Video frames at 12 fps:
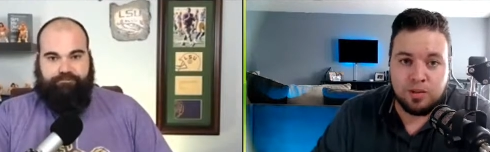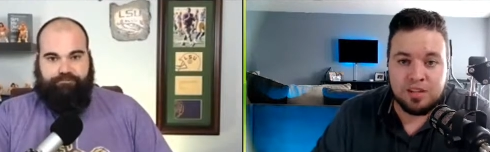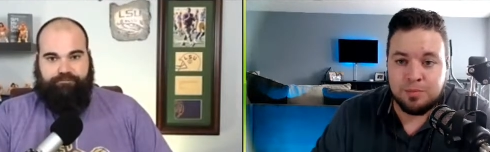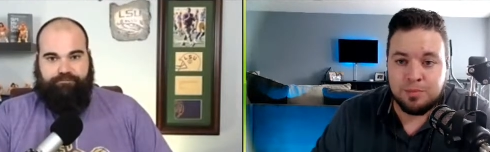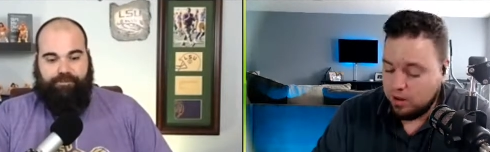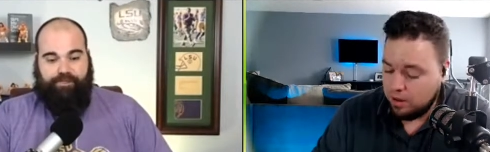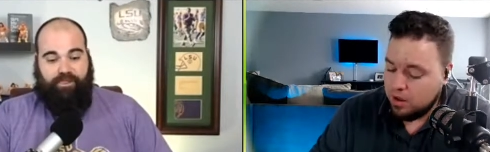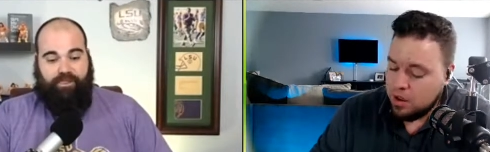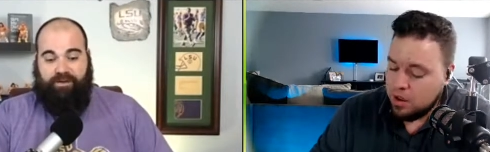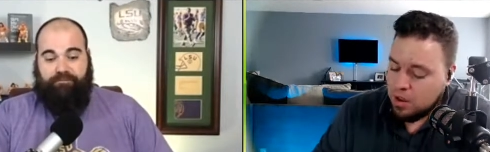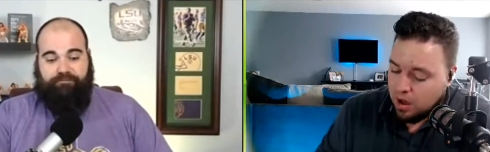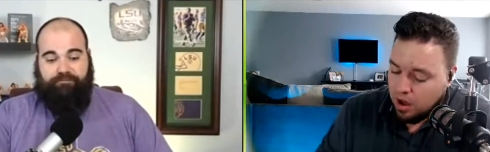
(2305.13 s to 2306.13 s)
Speaker 1: My
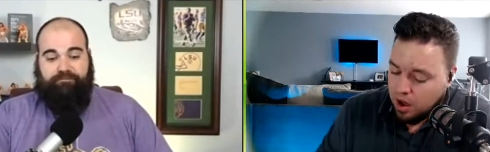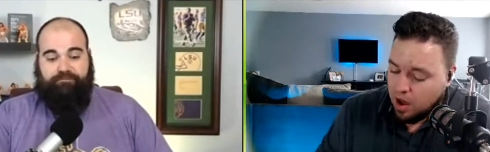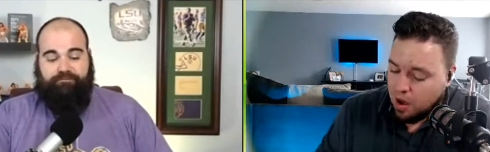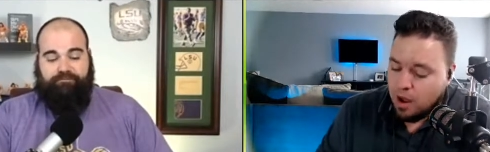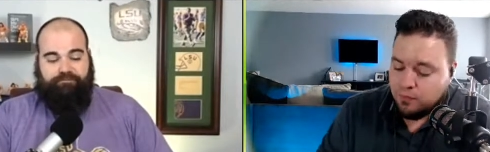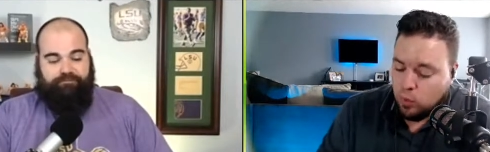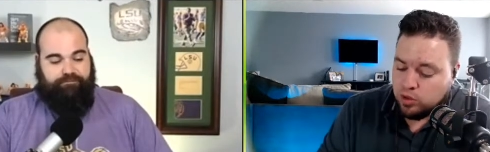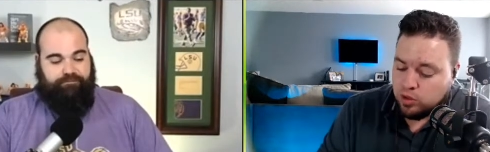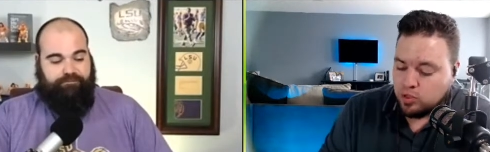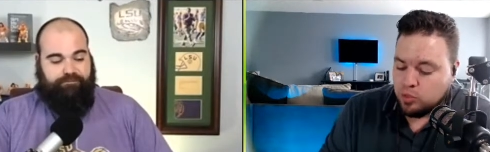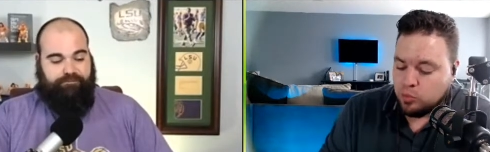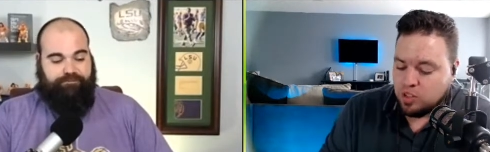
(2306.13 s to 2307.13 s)
fourth was Wisconsin, but I'm
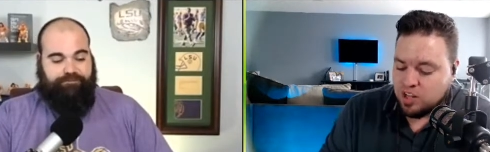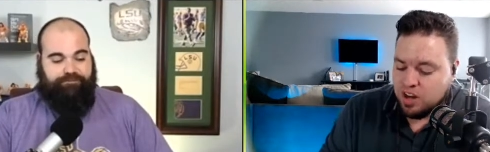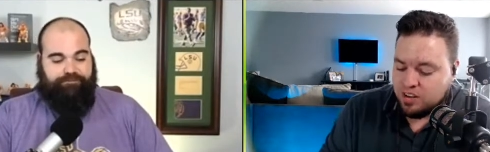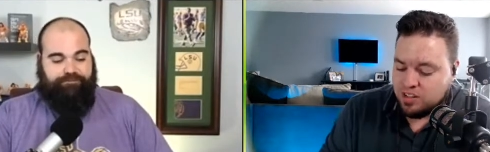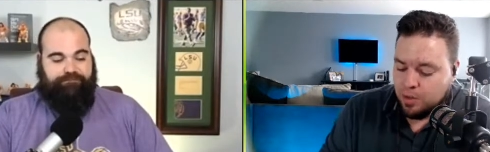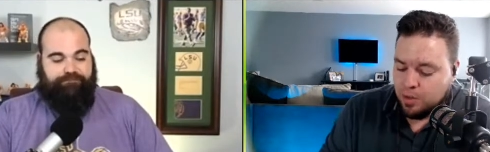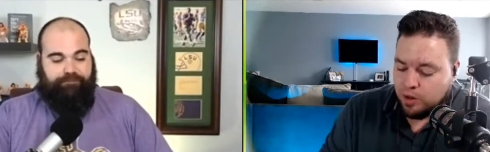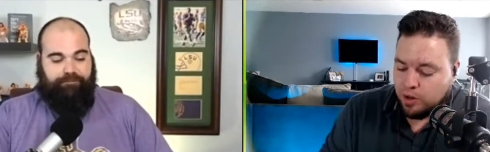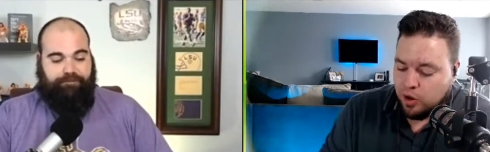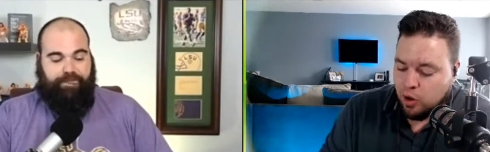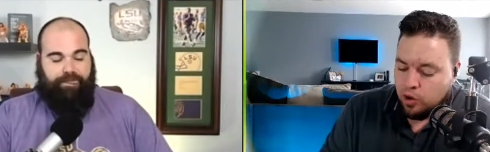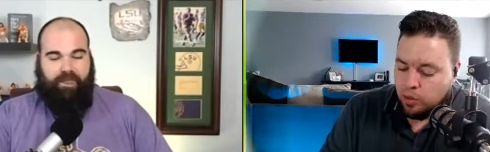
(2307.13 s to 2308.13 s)
going to go on and move on to
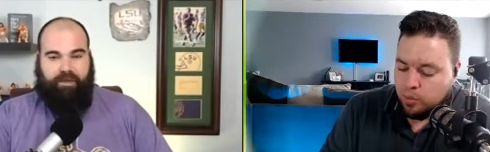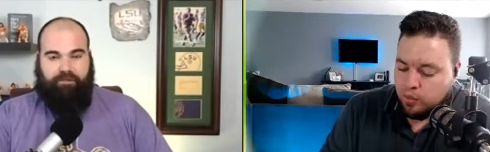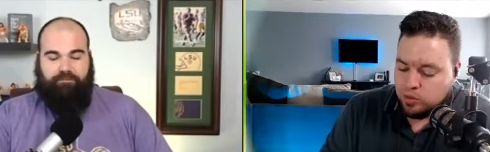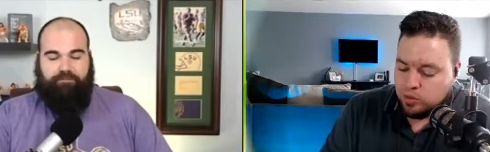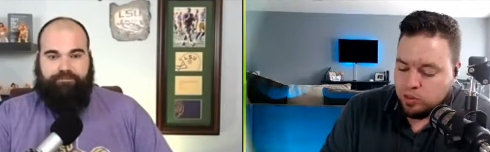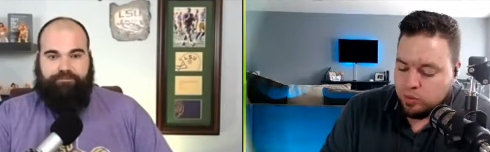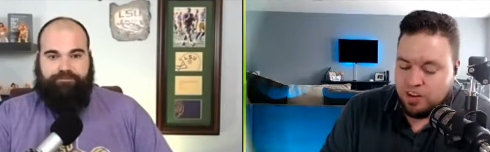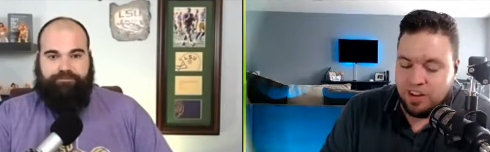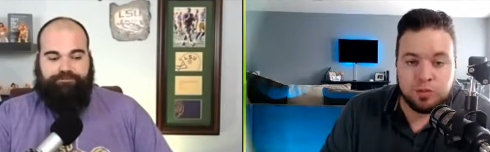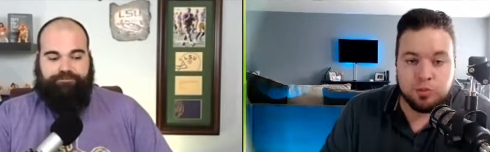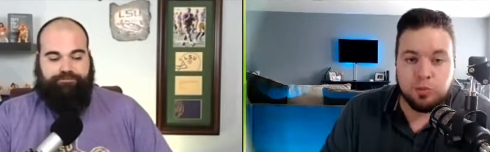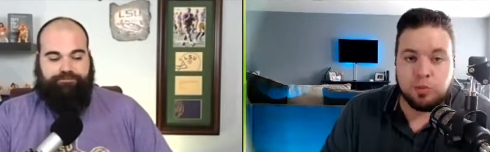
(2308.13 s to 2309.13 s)
the next one, because
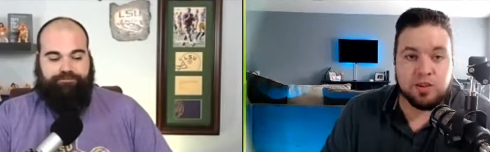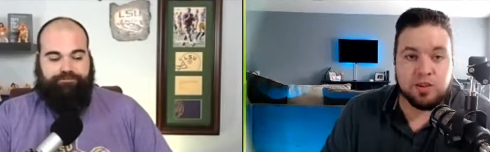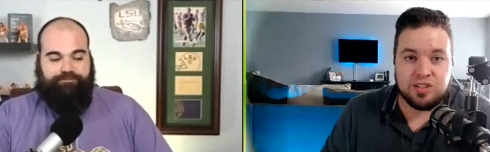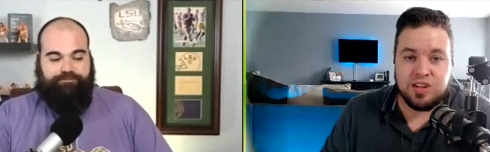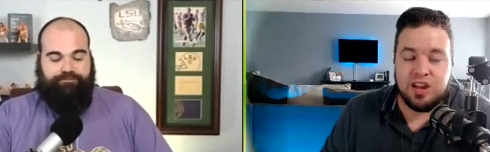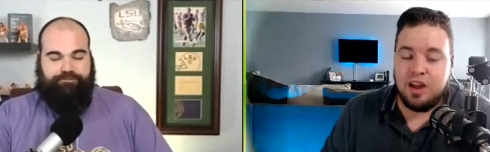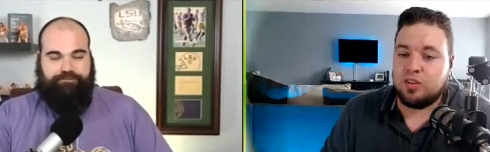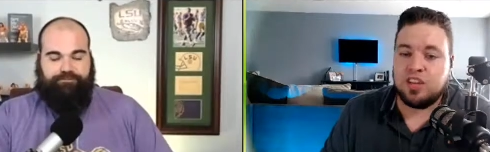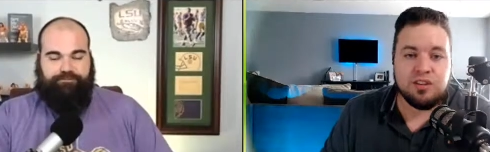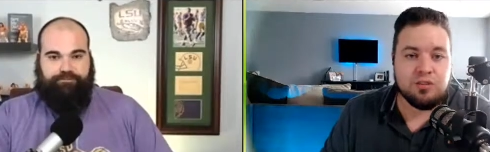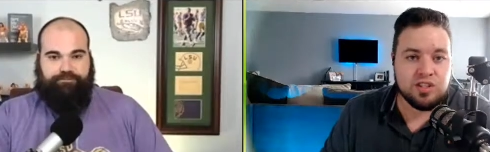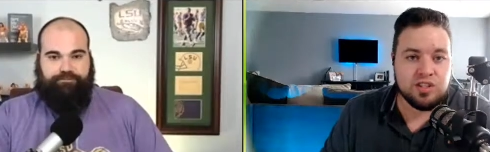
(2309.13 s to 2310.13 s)
everything you just said
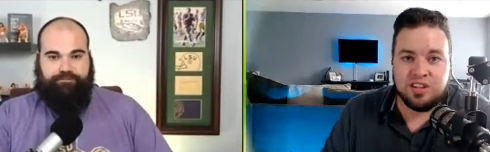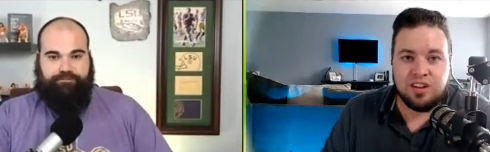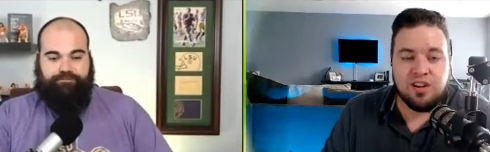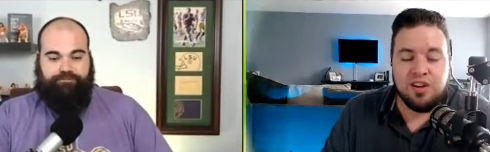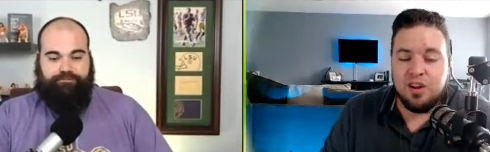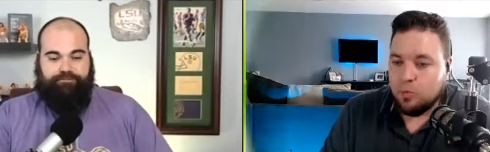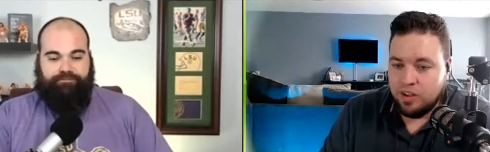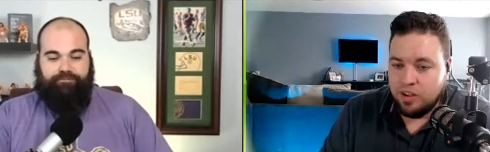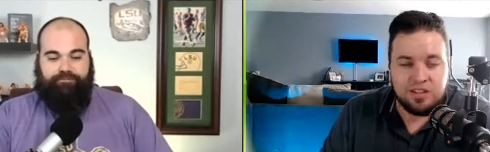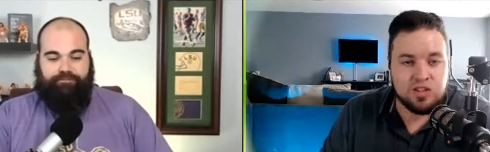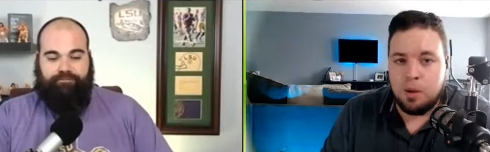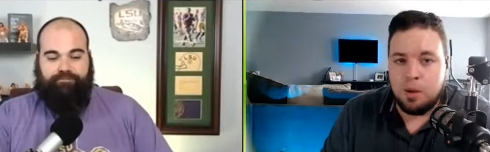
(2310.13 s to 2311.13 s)
with jump
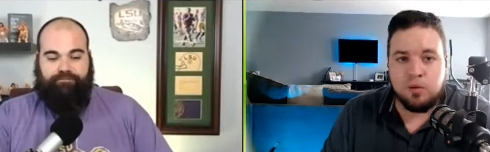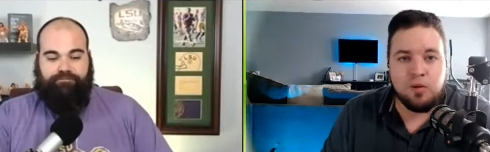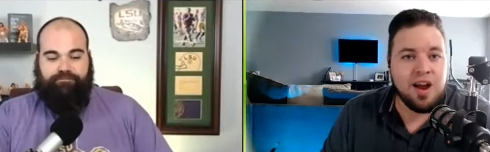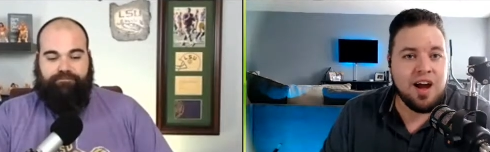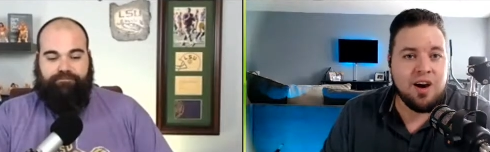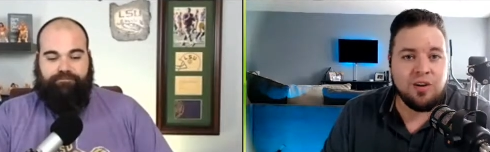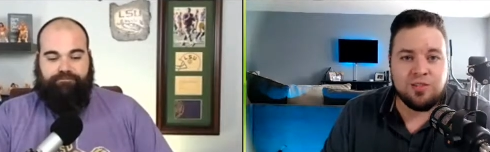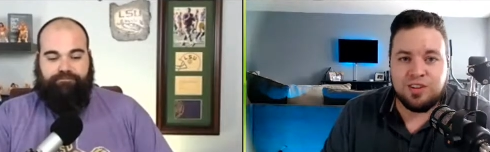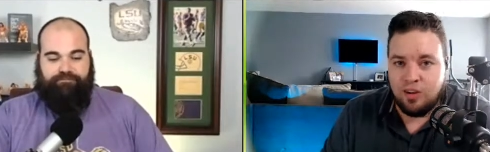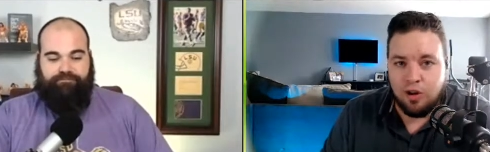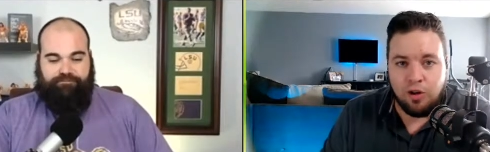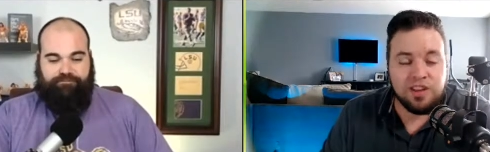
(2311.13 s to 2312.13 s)
around and all that in Camp
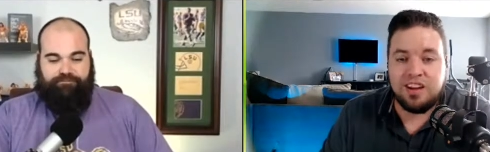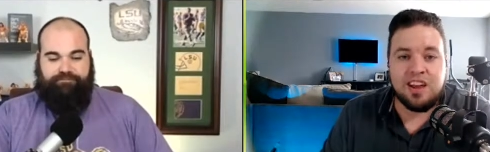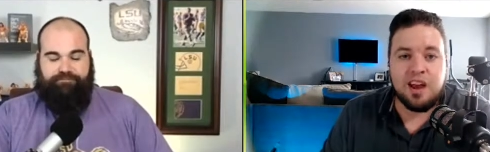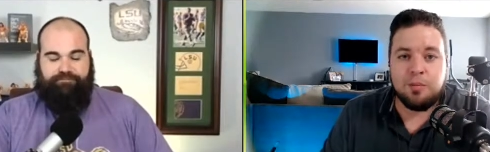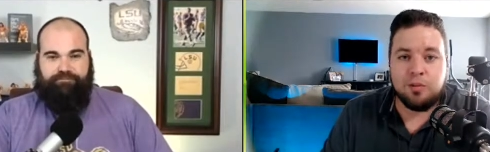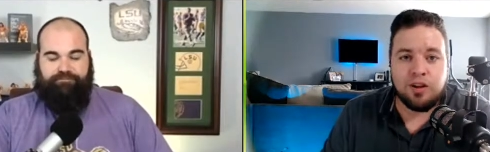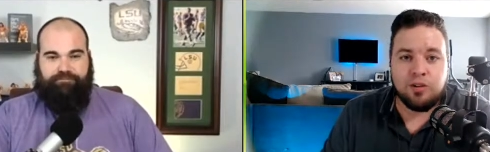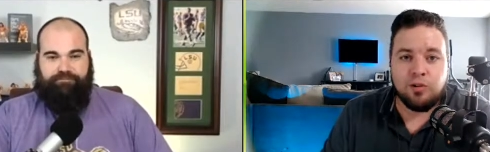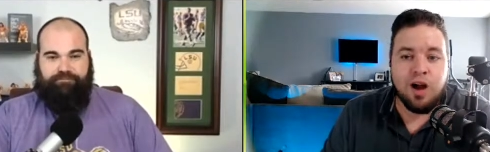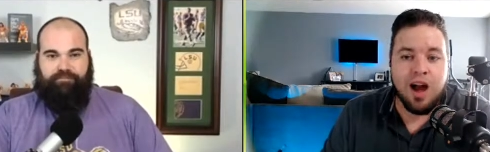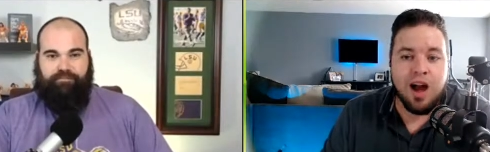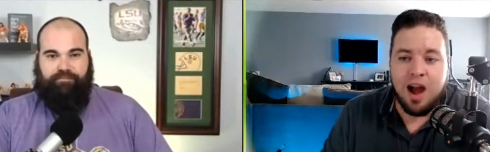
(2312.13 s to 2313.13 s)
Randall, I want to go.
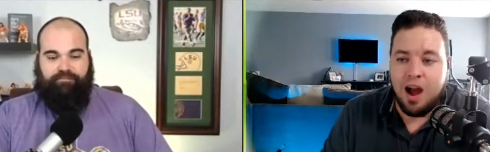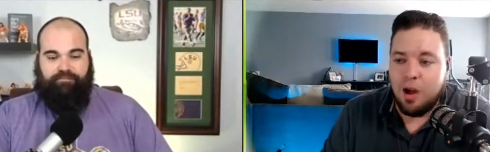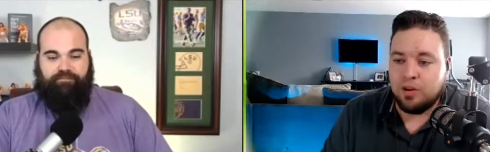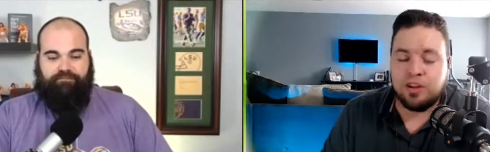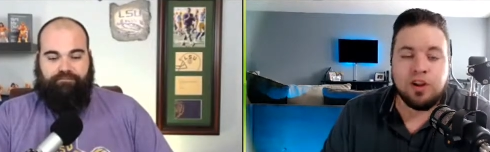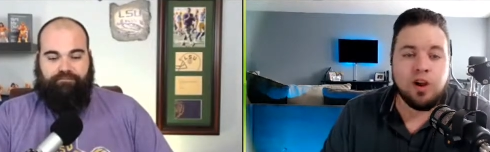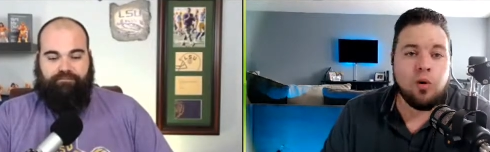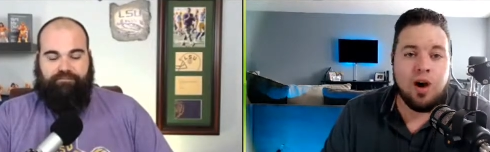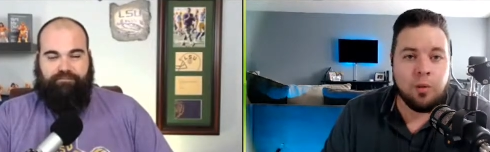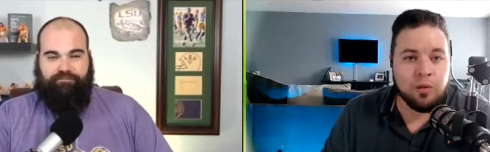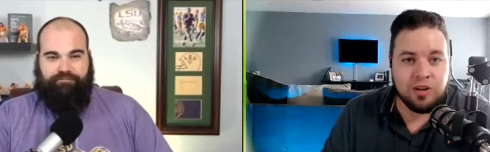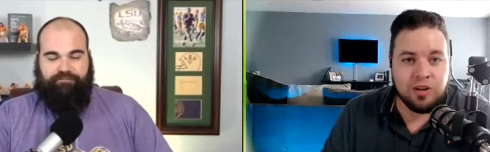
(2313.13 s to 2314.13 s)
I want to drink with
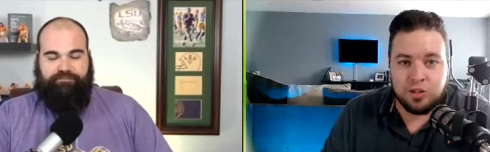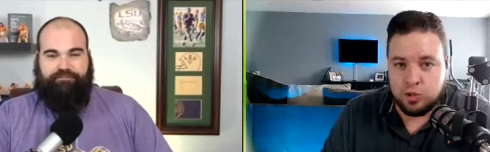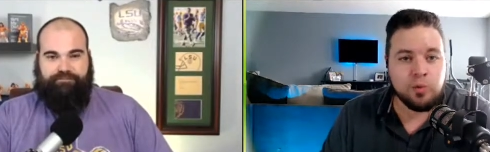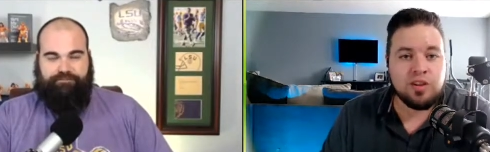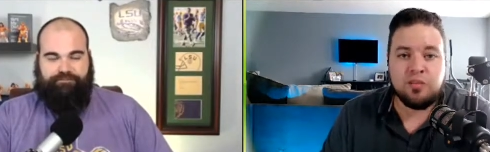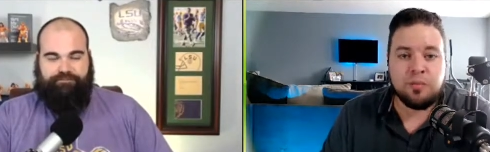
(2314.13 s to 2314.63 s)
everybody up there. I want to